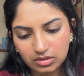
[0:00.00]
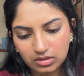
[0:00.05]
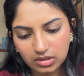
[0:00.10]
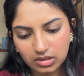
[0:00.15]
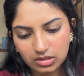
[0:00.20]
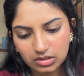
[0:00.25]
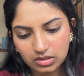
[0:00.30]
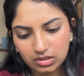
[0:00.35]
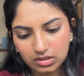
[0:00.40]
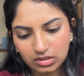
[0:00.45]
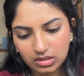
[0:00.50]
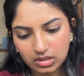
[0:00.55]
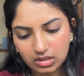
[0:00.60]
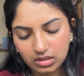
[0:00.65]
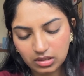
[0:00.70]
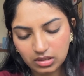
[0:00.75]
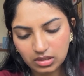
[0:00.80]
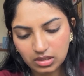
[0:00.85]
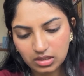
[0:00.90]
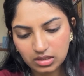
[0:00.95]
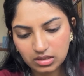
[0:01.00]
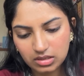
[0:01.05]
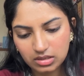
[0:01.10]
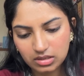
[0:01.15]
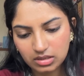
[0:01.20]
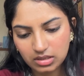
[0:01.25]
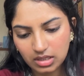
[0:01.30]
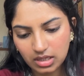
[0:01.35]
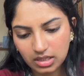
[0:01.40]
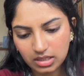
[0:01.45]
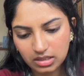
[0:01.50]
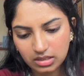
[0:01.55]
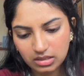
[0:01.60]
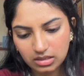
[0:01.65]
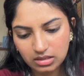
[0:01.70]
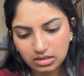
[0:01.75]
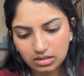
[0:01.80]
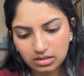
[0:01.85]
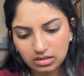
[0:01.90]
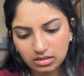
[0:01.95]
Can just increase in
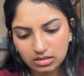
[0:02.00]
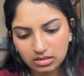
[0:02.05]
size.